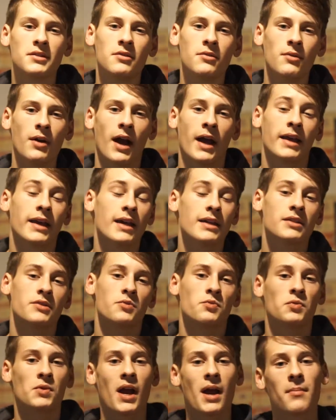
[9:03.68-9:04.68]
to, I guess,
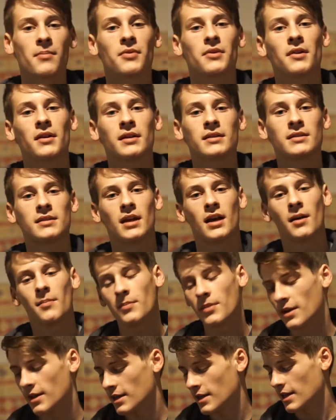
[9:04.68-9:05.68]
wrap things up,
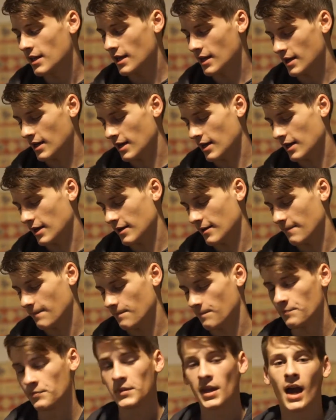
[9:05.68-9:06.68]

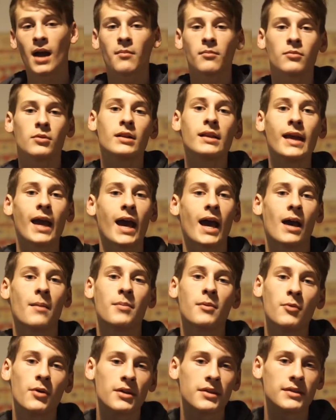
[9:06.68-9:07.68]
I'm really
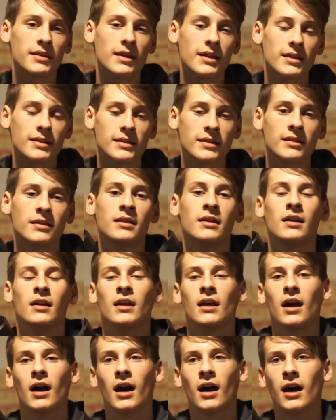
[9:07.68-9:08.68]
happy with this.
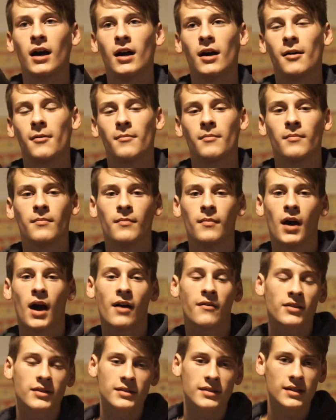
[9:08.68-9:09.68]

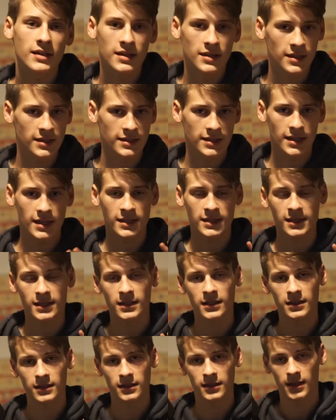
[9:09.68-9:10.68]
Obviously this
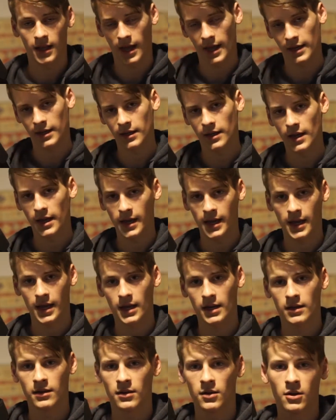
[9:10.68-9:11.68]
isn't like
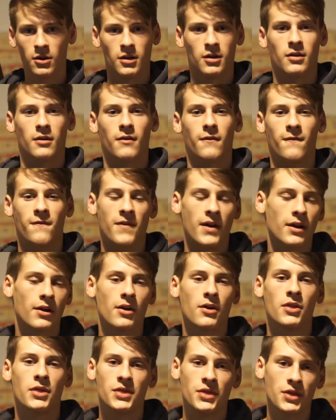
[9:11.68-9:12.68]
a
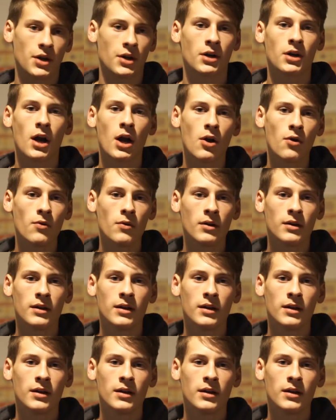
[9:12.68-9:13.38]
very thorough